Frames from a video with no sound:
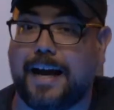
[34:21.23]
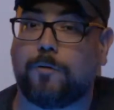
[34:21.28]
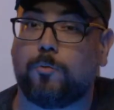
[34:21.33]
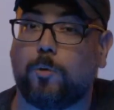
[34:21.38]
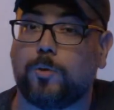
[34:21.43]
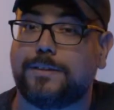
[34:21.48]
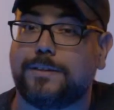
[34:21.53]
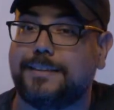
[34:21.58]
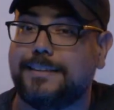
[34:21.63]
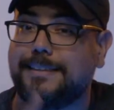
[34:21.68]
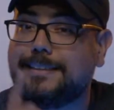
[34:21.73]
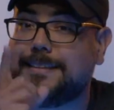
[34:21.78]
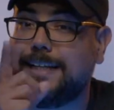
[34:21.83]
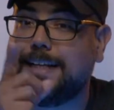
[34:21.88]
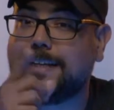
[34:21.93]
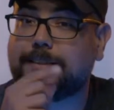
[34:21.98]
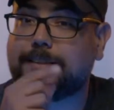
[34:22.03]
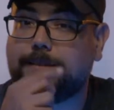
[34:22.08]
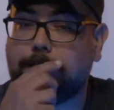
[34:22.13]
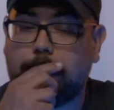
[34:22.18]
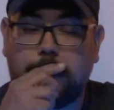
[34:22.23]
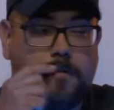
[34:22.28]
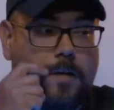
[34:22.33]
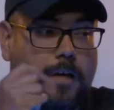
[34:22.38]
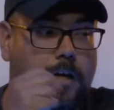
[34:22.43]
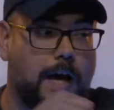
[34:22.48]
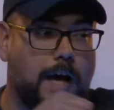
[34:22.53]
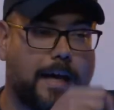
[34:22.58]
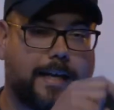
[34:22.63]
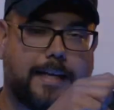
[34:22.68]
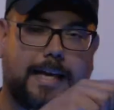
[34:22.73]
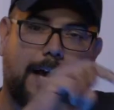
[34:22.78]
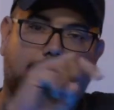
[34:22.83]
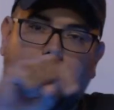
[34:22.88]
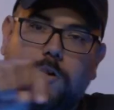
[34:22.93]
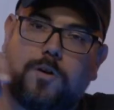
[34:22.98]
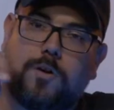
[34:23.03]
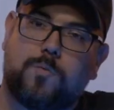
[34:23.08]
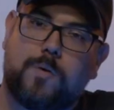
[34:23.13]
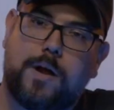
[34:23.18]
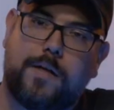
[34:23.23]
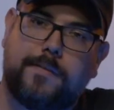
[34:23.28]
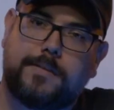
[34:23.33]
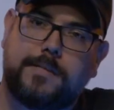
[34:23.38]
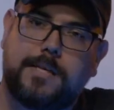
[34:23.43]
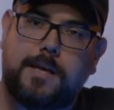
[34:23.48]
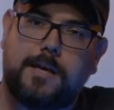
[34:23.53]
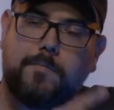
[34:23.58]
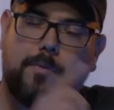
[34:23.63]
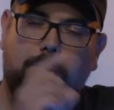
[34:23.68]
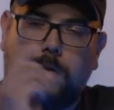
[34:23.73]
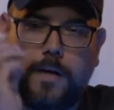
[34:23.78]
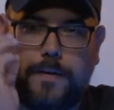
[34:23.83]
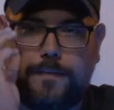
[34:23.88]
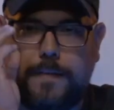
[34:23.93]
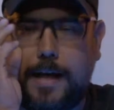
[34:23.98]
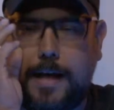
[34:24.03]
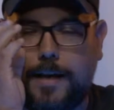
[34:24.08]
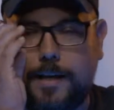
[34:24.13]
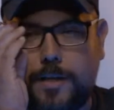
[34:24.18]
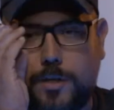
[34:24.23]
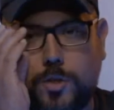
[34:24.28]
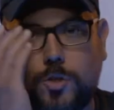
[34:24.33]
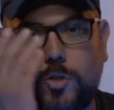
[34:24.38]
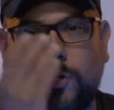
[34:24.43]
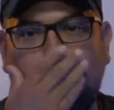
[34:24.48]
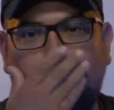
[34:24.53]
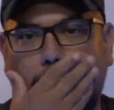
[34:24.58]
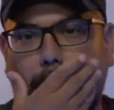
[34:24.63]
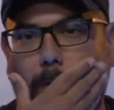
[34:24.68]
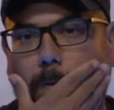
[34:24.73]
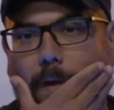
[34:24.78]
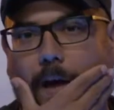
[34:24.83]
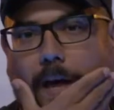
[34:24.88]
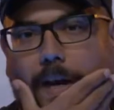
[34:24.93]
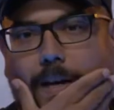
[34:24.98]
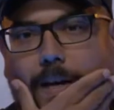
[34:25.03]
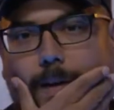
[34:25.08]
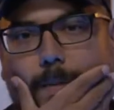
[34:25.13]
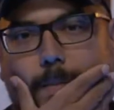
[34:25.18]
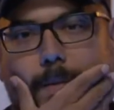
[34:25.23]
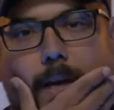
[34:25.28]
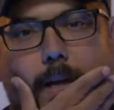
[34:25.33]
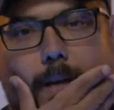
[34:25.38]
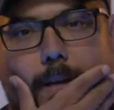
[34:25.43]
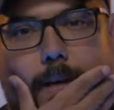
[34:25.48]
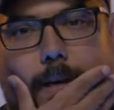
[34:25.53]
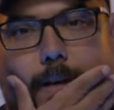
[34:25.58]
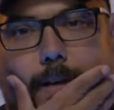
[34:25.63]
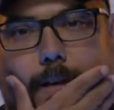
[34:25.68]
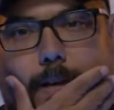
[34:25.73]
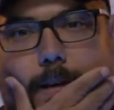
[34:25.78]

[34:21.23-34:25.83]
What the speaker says: I rolled a d6. I counted around the table, and that is who ended up getting it.